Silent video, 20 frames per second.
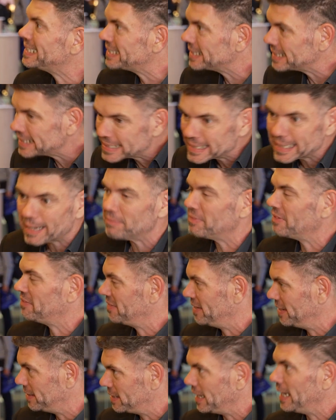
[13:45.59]
some of
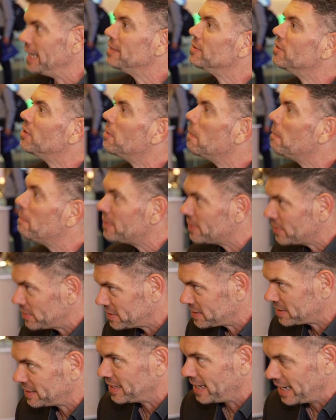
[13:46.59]
it in their
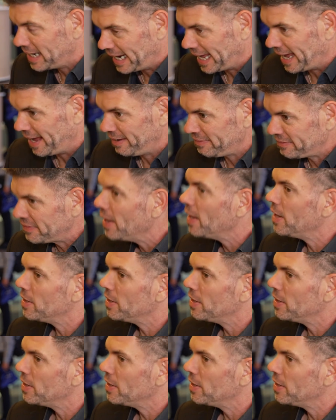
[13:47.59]
personal life.